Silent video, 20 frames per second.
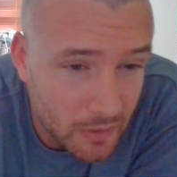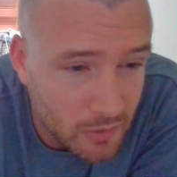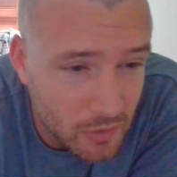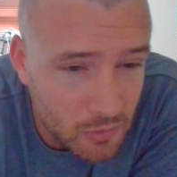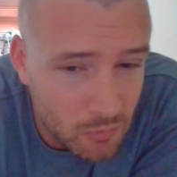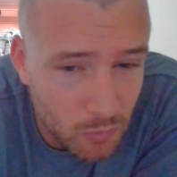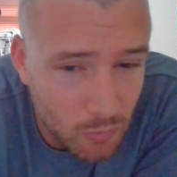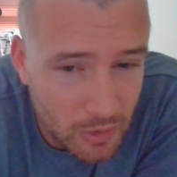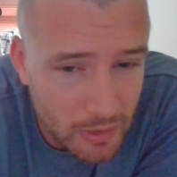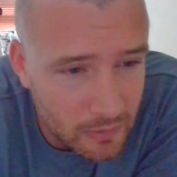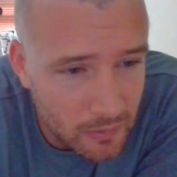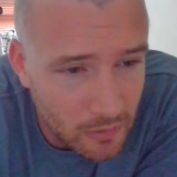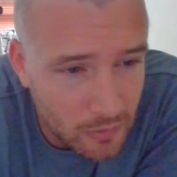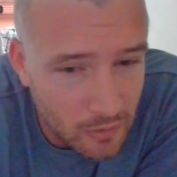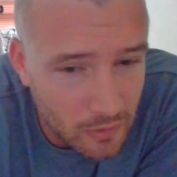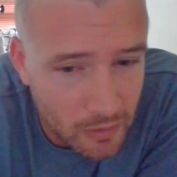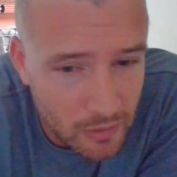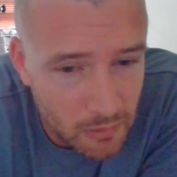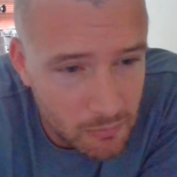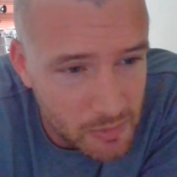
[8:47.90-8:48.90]
it doesn't really look
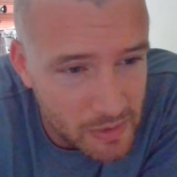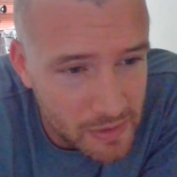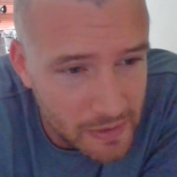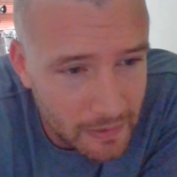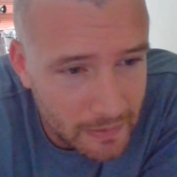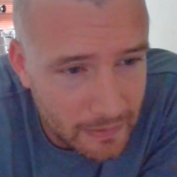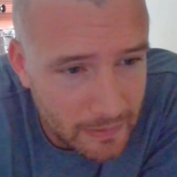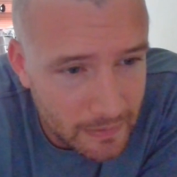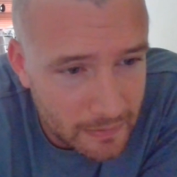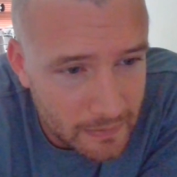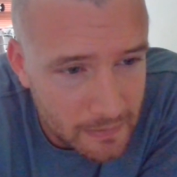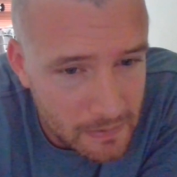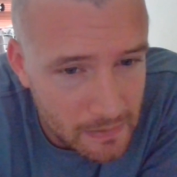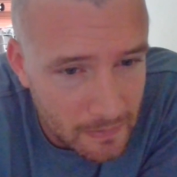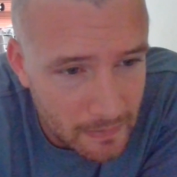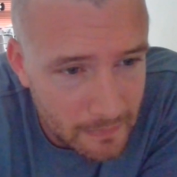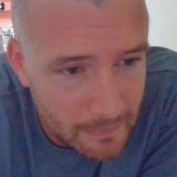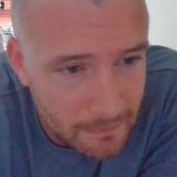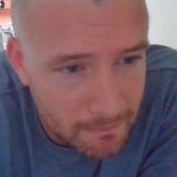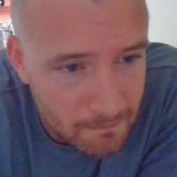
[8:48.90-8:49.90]
like I'm sinking,
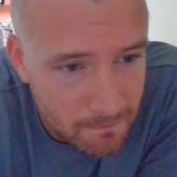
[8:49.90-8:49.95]
so.